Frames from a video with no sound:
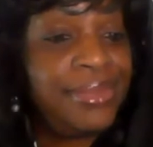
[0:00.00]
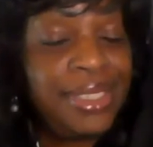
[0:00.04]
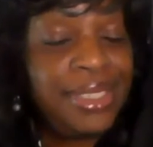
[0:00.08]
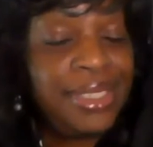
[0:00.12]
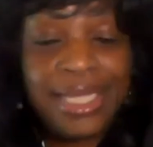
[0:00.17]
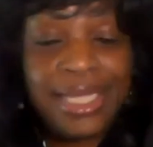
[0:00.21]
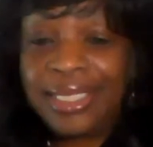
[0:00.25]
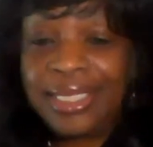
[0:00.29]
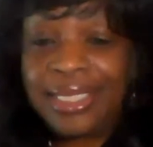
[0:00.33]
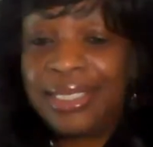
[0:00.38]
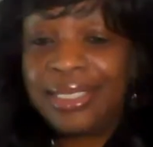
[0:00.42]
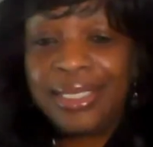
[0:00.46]

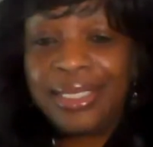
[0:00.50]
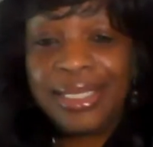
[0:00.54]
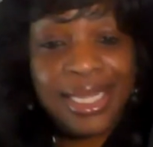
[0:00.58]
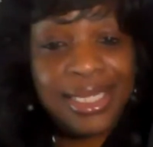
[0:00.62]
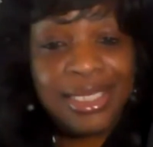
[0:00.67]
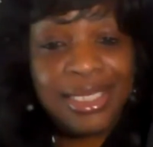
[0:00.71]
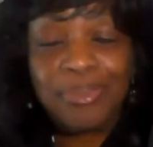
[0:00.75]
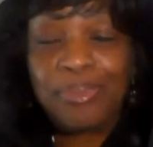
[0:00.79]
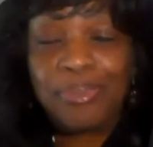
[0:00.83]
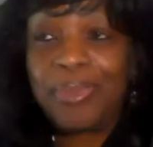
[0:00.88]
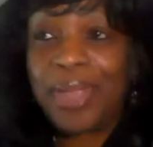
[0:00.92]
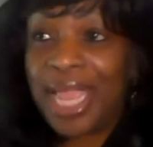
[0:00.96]

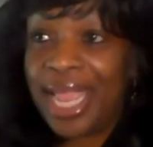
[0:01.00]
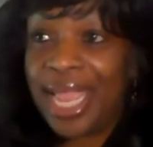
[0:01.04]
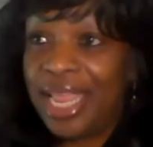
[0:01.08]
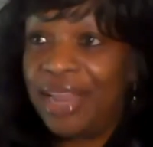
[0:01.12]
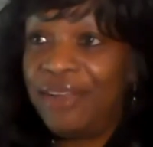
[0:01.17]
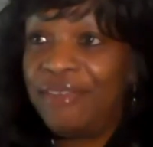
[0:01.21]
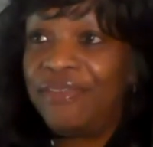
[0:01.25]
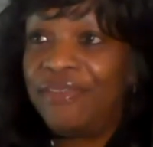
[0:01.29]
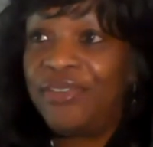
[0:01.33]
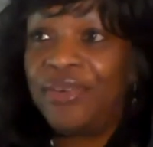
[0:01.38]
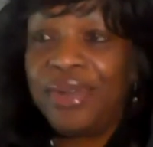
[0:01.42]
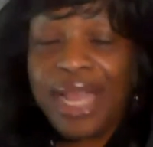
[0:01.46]
That's
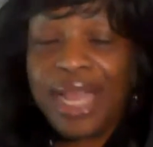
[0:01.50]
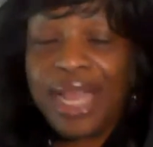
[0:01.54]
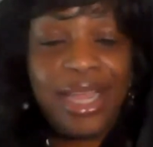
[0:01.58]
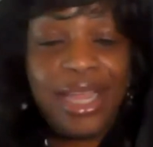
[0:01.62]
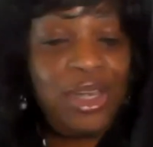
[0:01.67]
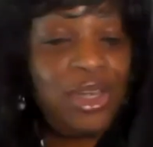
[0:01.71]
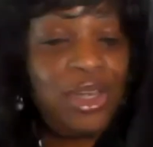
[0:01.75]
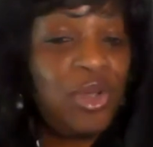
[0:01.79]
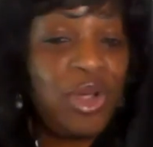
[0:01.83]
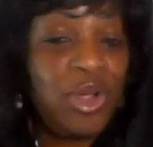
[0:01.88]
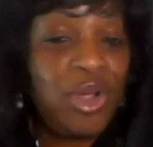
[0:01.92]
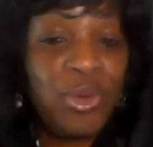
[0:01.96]
painful, not
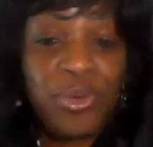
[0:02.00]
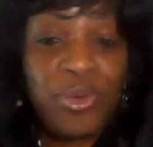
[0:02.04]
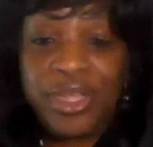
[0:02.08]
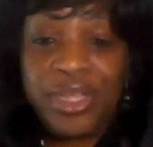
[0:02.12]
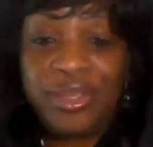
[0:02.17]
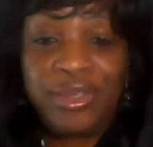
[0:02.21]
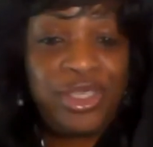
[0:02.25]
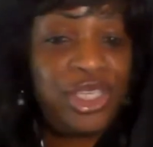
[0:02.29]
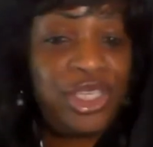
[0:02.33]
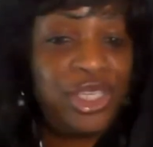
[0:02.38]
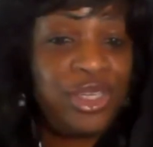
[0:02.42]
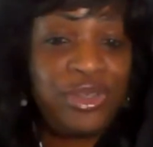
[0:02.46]
knowing where
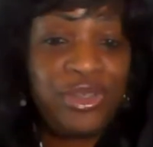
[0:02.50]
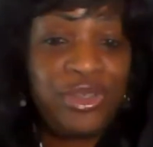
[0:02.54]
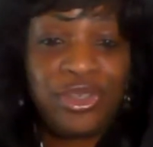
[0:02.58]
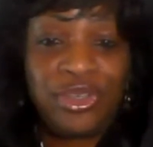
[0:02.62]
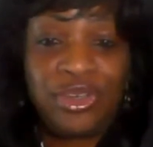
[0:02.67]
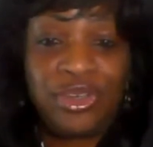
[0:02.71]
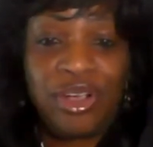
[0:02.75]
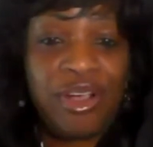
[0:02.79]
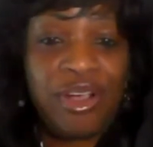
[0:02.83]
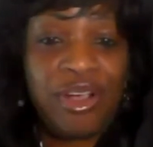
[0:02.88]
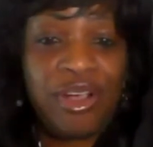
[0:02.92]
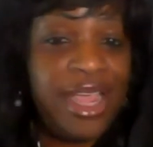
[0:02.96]
your
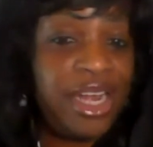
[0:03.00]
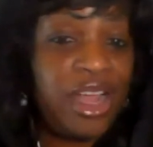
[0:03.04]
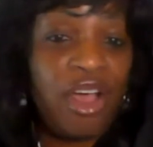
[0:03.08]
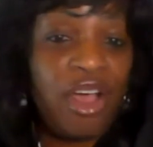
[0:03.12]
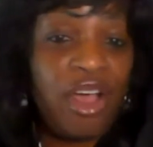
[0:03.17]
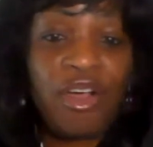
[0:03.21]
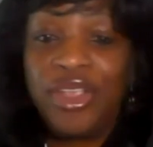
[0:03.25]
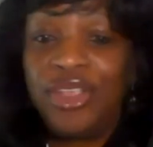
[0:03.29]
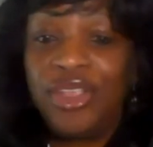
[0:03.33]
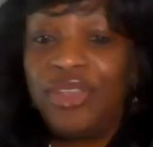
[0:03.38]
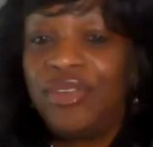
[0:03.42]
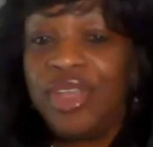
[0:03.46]
children are. And
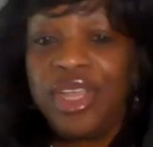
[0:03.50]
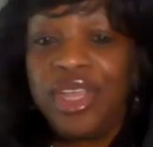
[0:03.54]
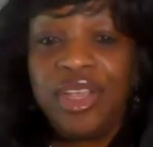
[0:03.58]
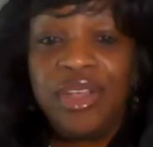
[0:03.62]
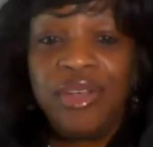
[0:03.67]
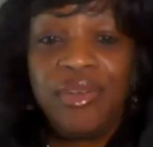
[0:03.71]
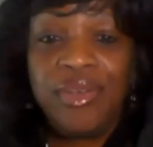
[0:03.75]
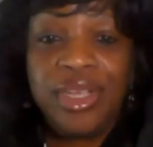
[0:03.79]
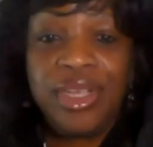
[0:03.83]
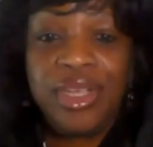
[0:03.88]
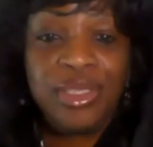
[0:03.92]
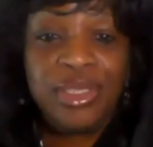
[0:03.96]
all you
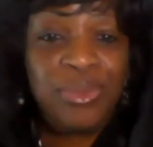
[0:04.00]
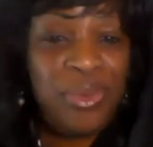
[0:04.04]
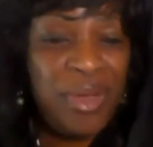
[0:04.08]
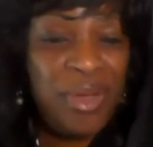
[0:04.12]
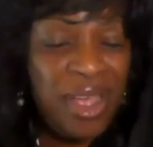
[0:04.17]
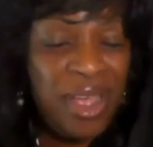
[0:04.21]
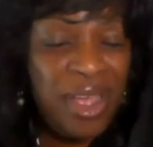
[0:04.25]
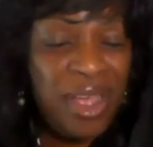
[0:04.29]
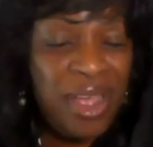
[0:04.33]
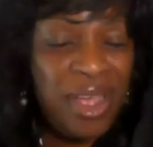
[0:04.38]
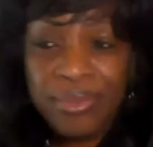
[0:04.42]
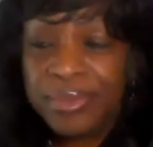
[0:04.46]
hear is,
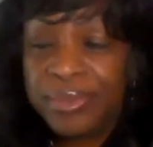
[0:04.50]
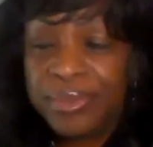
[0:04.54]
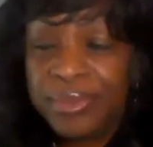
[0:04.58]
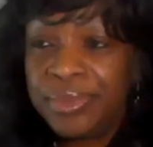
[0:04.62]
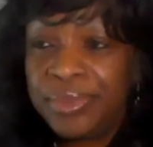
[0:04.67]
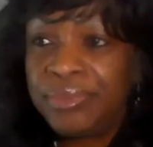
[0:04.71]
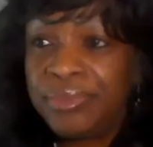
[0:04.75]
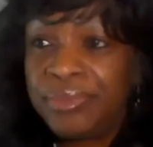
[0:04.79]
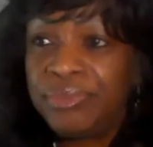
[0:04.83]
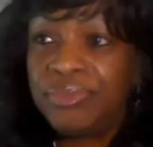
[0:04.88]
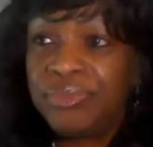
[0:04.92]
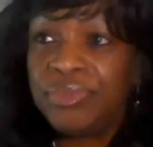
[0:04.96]
well,
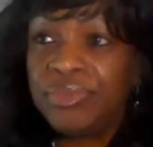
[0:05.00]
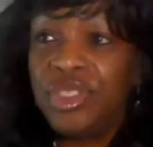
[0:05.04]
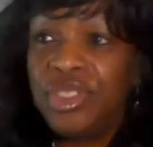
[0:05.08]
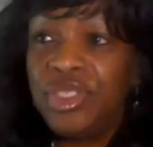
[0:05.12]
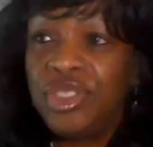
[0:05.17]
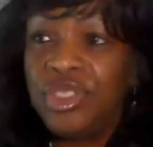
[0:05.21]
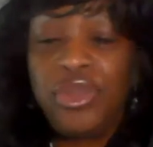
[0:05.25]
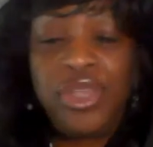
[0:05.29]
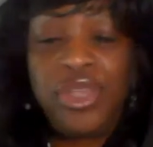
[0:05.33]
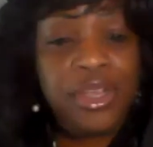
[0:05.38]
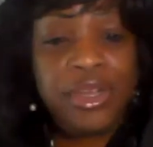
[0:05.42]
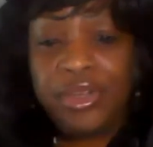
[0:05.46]

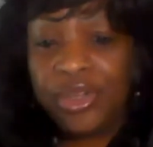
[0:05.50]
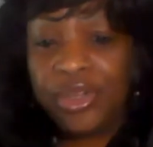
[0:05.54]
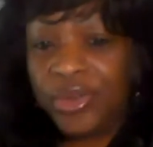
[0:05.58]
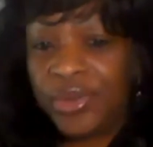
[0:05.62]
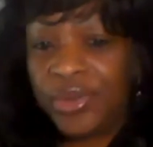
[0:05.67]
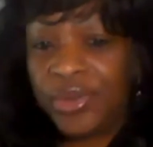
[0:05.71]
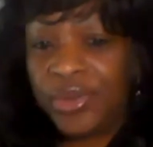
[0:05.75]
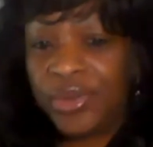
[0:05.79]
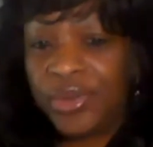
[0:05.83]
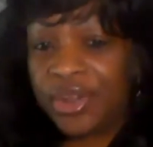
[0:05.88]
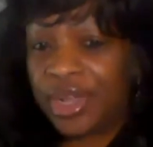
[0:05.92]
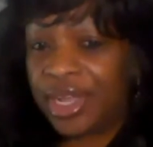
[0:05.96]
you
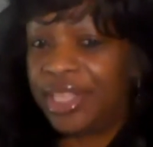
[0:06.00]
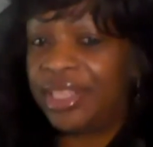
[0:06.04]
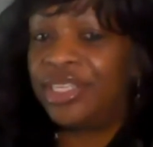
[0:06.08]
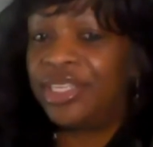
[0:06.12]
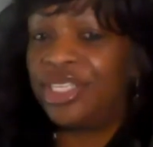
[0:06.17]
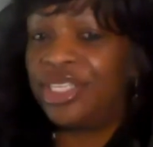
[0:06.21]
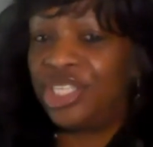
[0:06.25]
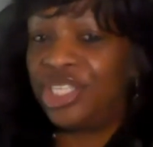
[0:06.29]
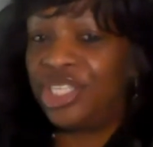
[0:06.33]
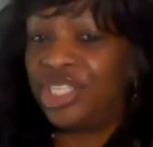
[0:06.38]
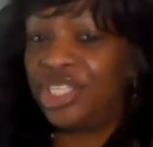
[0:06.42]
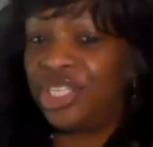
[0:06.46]
hear
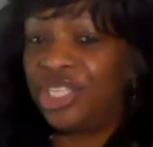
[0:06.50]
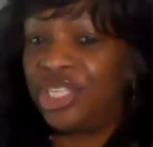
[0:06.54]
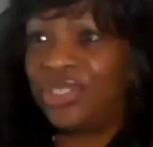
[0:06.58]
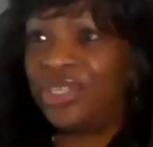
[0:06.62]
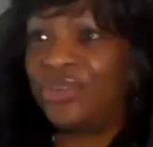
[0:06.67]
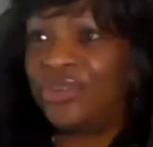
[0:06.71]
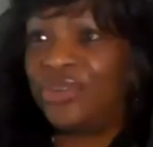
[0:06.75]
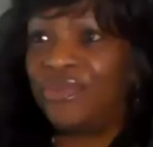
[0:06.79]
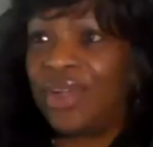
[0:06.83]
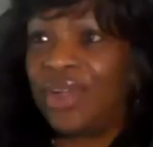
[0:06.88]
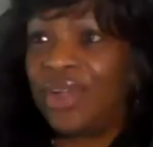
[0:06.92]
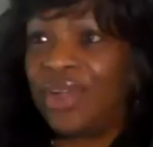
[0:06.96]
other
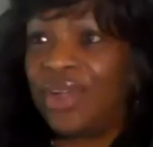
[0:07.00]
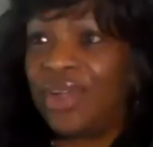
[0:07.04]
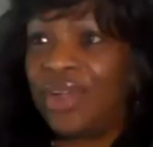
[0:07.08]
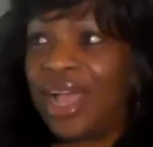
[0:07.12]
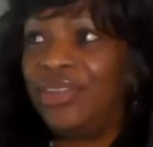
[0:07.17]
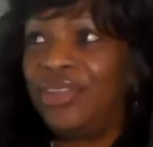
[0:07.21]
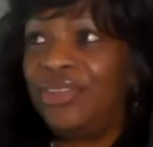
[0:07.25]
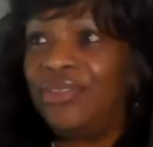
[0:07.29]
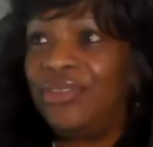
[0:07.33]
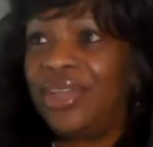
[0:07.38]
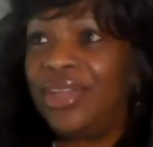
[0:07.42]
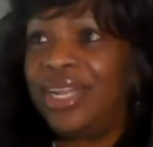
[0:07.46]
children
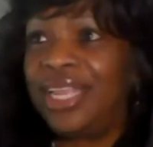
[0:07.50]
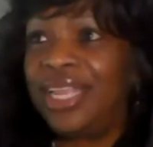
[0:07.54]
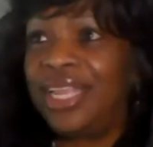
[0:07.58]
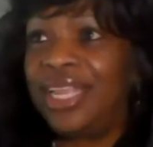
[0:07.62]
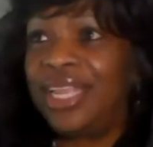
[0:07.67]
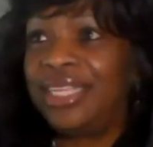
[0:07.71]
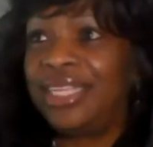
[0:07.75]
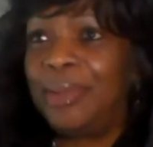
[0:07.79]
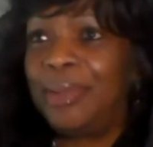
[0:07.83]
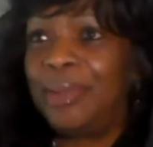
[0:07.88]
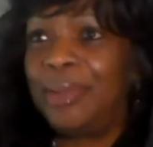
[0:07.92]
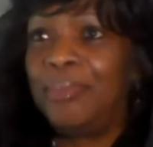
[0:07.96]
around you,
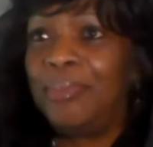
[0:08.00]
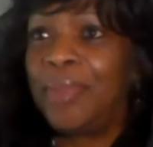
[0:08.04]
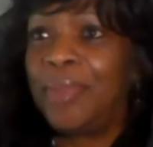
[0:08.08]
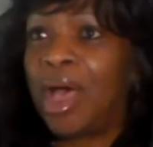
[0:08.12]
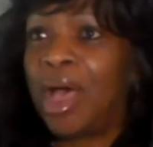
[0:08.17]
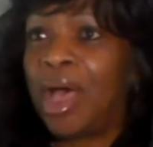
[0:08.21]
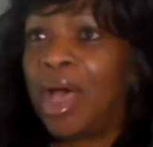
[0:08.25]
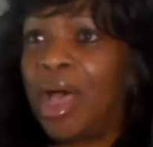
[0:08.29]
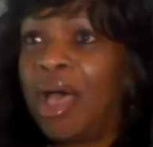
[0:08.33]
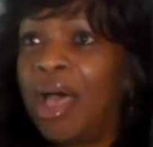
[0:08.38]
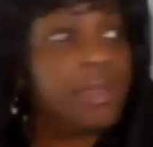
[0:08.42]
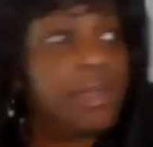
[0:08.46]
and they say,
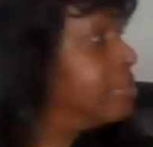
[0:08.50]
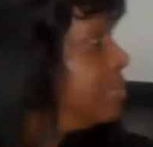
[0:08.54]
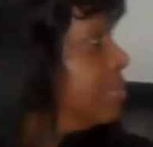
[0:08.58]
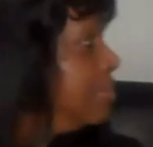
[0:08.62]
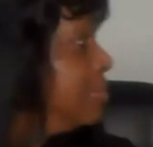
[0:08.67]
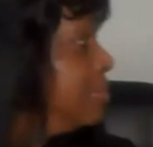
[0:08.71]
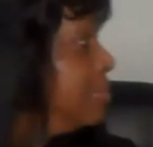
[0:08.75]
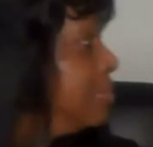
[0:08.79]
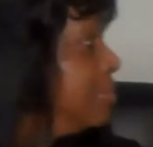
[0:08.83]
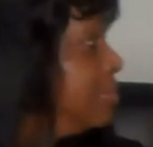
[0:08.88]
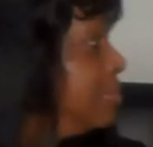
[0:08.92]
Mom,